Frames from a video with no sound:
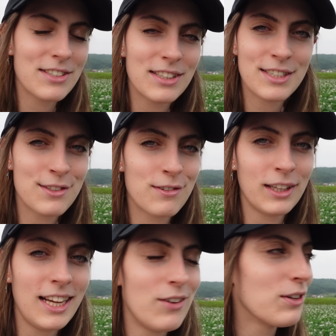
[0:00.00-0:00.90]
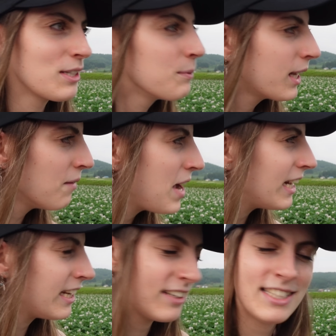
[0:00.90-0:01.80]
so this is really awesome to come out
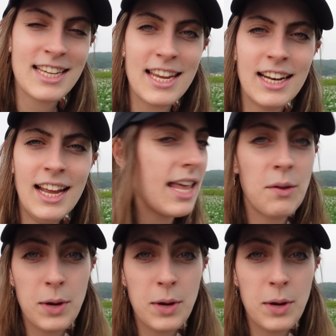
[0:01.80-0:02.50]
here and see it. And then